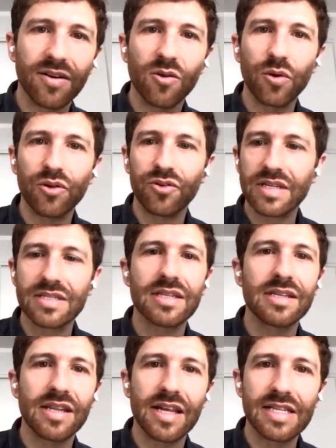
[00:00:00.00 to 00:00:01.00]
in the wilderness
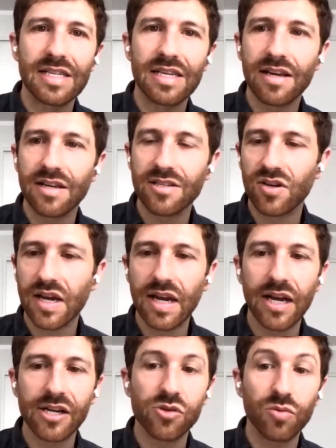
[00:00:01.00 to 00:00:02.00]
and did they see it yesterday
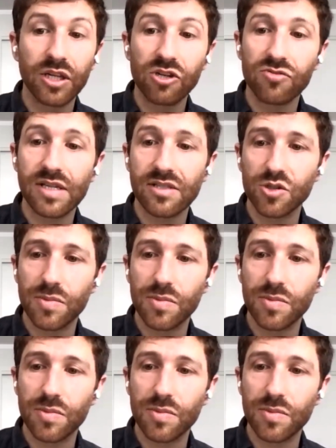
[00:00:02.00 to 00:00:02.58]
and i should really trust those